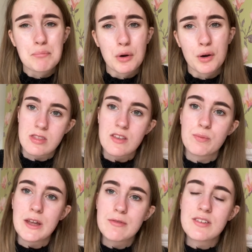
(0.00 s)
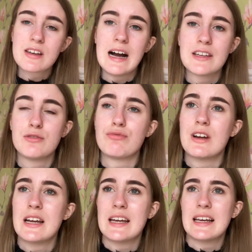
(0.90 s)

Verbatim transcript: but this weather is kind of really